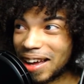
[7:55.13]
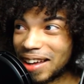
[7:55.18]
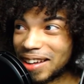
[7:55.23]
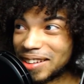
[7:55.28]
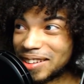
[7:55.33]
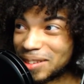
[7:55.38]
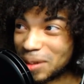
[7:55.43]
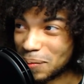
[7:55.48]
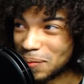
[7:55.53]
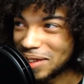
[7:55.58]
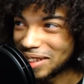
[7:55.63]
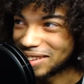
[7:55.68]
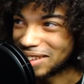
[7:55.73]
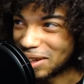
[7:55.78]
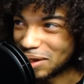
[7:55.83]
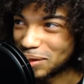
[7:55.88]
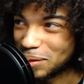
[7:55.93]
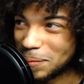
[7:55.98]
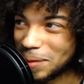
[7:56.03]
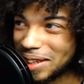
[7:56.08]
Something
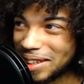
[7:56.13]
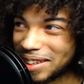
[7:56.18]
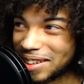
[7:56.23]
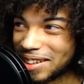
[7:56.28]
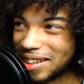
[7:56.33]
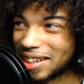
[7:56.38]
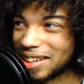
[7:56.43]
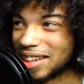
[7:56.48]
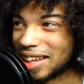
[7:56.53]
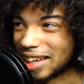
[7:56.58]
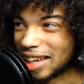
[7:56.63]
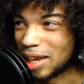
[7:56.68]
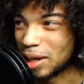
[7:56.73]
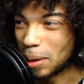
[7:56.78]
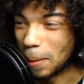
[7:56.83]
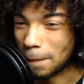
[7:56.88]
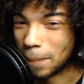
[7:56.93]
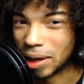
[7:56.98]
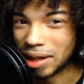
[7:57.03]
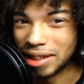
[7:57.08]
tells me they're gonna like hit
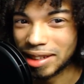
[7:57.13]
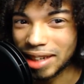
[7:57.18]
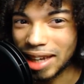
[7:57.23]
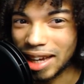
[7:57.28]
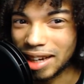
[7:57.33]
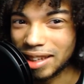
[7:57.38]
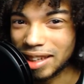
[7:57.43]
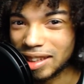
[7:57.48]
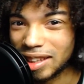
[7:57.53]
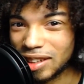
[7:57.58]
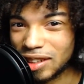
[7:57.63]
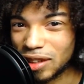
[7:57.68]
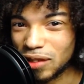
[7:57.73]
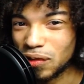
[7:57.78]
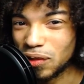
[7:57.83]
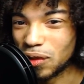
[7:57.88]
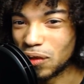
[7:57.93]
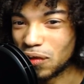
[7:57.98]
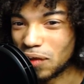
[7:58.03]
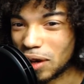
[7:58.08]
a button kind of like they did
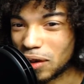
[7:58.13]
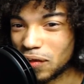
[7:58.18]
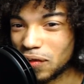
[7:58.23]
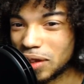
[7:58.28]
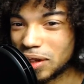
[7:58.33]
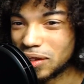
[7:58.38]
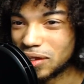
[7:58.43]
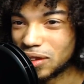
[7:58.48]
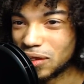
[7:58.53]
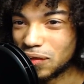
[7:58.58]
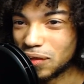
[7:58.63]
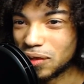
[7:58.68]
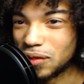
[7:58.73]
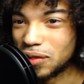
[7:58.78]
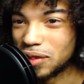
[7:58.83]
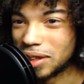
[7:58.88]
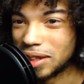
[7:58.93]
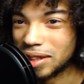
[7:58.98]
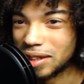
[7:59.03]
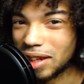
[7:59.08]
for the Final Fantasy
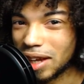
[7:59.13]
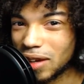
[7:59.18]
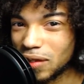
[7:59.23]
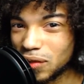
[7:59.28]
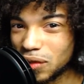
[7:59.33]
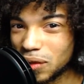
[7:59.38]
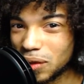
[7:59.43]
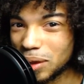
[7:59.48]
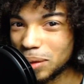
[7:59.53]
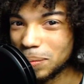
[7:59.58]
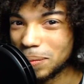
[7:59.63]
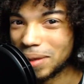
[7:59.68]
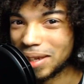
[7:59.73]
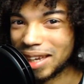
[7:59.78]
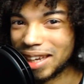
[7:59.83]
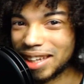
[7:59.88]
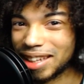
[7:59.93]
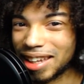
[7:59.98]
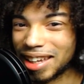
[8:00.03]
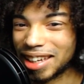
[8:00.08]
15 live stream,
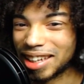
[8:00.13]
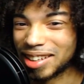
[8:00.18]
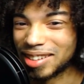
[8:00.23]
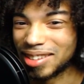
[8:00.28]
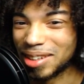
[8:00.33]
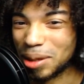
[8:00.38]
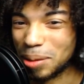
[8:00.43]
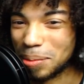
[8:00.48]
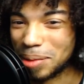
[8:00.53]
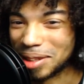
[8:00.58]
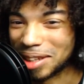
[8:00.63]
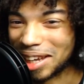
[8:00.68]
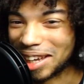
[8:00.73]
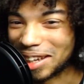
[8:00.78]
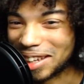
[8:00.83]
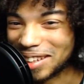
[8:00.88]
and like it's gonna be like